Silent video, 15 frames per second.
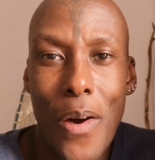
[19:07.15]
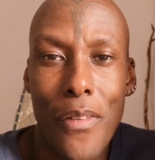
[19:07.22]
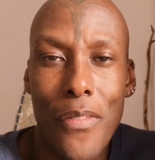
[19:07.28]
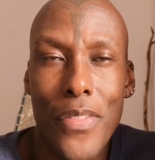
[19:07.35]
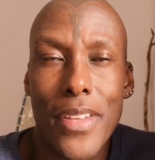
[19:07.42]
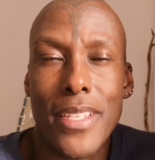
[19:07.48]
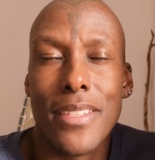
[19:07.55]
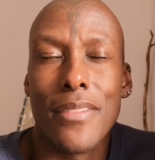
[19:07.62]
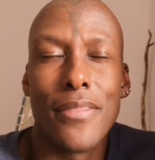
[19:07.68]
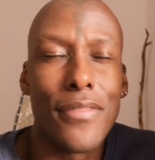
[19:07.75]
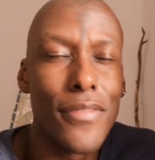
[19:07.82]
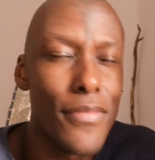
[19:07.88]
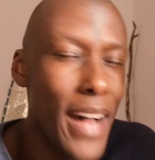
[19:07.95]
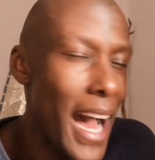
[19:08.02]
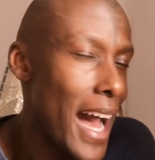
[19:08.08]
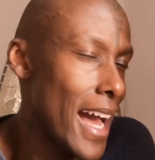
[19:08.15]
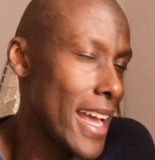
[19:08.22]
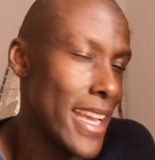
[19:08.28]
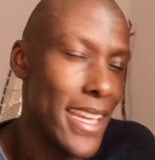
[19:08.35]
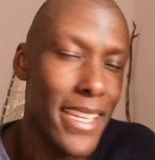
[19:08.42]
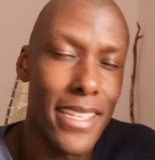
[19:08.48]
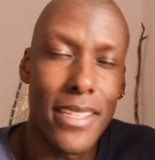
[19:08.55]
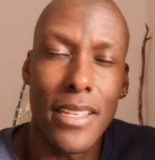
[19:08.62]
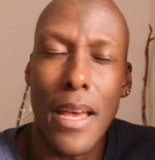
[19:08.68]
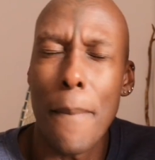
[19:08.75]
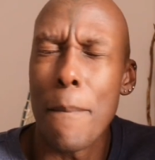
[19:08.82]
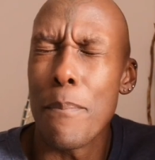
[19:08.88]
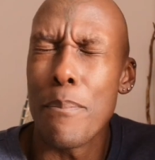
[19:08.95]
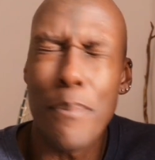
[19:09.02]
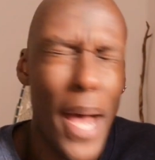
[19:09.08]
of the divine,
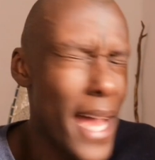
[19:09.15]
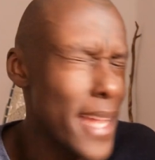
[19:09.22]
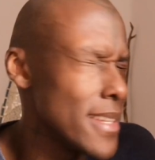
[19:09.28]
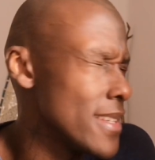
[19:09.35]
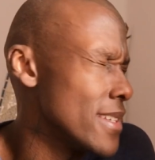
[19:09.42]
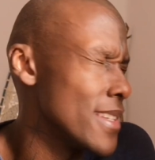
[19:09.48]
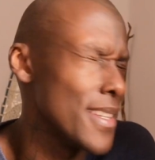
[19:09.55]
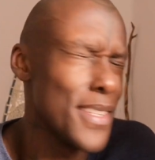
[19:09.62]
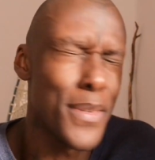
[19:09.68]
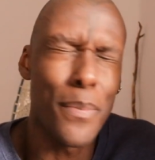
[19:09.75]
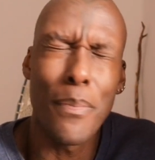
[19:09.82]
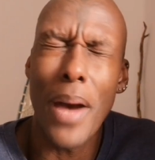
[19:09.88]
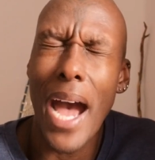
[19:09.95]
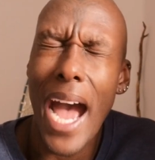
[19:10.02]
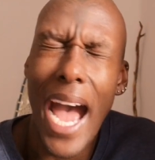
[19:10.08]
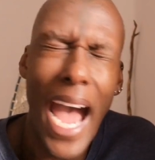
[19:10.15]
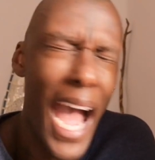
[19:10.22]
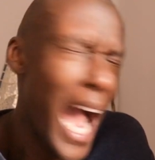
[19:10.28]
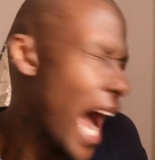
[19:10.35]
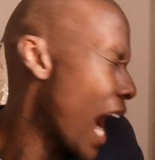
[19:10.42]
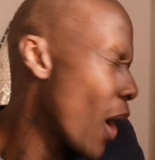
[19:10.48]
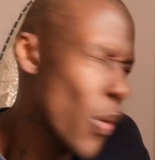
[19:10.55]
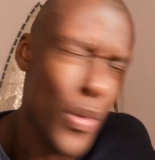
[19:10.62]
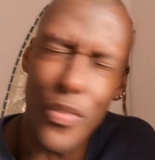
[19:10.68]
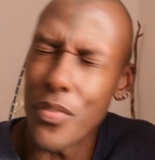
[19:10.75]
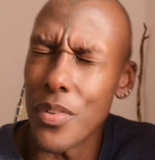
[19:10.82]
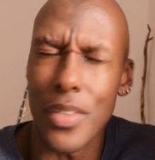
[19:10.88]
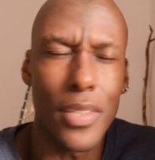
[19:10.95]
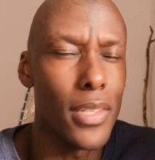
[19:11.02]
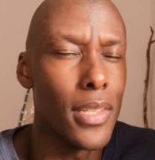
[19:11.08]
abundant,
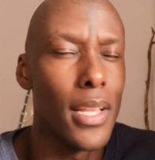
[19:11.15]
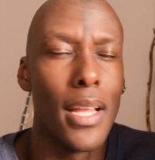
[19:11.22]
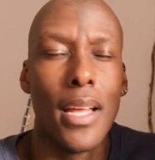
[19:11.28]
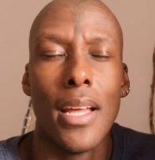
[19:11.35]
powerful,